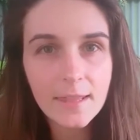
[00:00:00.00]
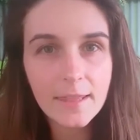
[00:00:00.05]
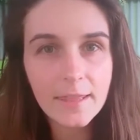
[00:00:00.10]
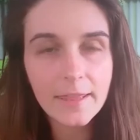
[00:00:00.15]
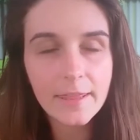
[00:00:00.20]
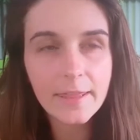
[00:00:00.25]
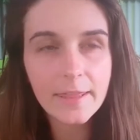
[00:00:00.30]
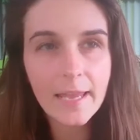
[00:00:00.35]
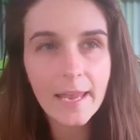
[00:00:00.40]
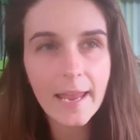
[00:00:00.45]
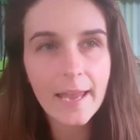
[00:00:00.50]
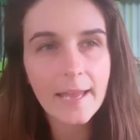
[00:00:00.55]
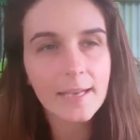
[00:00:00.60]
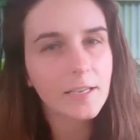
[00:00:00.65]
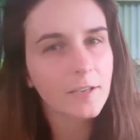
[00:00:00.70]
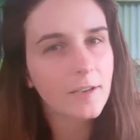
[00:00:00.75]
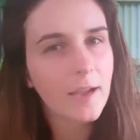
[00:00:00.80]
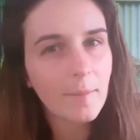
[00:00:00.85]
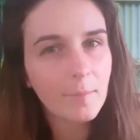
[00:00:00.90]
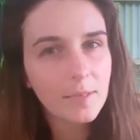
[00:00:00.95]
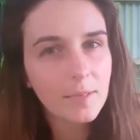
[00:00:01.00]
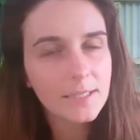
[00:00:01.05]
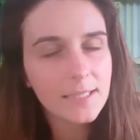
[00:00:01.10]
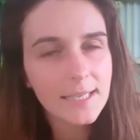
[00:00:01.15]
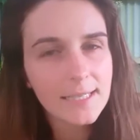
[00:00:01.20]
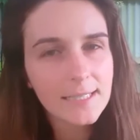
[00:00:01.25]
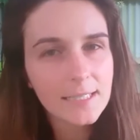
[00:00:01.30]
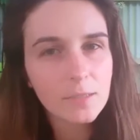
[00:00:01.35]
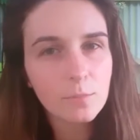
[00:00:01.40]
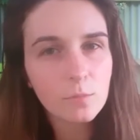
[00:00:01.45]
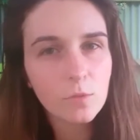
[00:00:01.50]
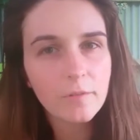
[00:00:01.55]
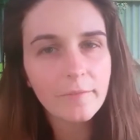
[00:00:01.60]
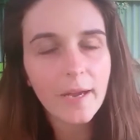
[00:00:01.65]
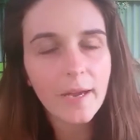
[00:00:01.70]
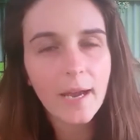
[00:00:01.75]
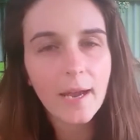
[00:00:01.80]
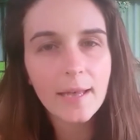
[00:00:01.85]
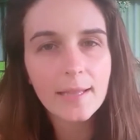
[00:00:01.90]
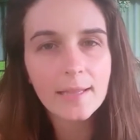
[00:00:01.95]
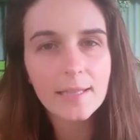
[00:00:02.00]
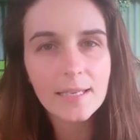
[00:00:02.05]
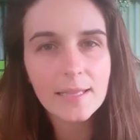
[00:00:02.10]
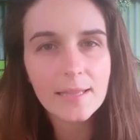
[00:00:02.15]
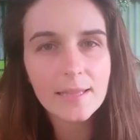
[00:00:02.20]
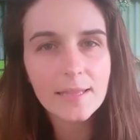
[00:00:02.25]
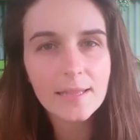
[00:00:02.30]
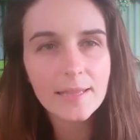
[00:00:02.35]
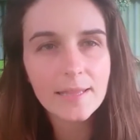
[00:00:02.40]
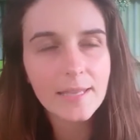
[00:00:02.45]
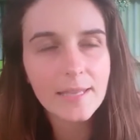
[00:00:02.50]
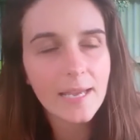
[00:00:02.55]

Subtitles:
he had a couple of days to move out, and then that